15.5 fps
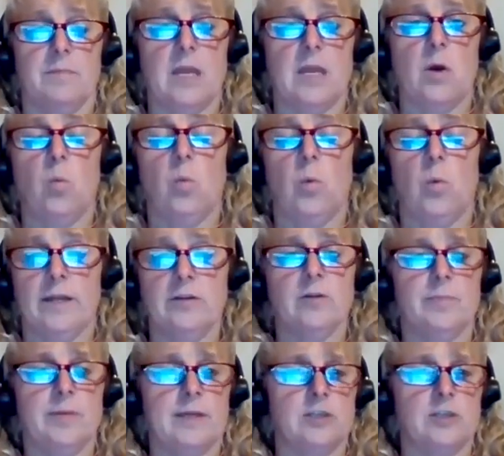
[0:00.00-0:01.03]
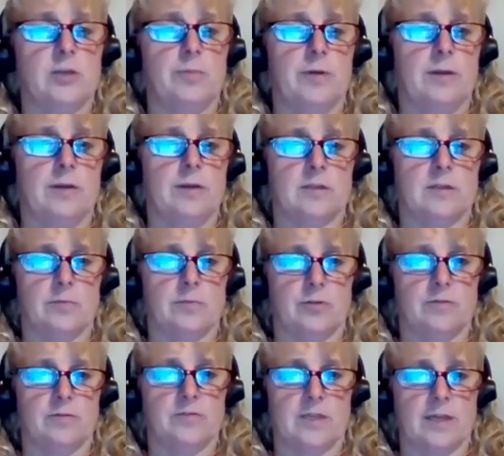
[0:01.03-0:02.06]
When your PGP is in
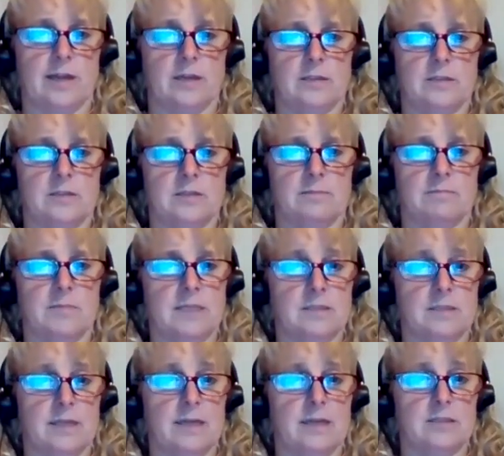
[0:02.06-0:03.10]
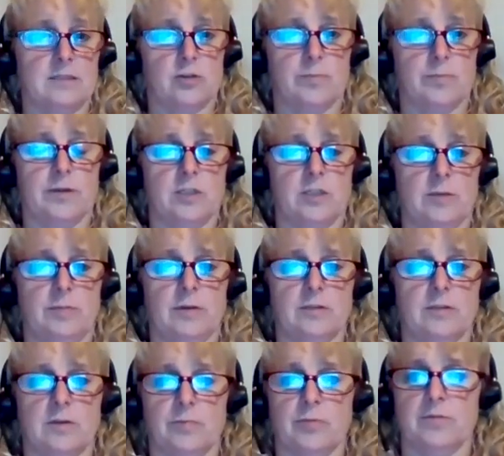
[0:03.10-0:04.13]
approved status, it says your PGP
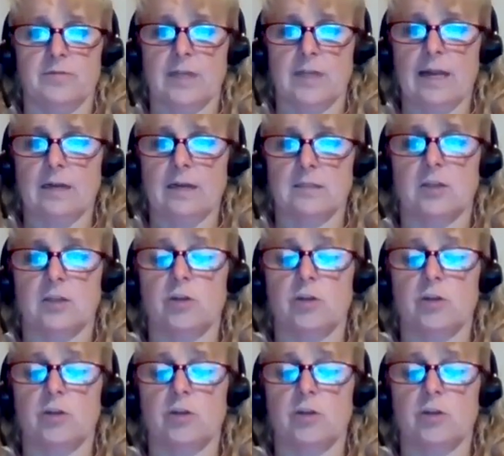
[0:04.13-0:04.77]
is in approved status, and you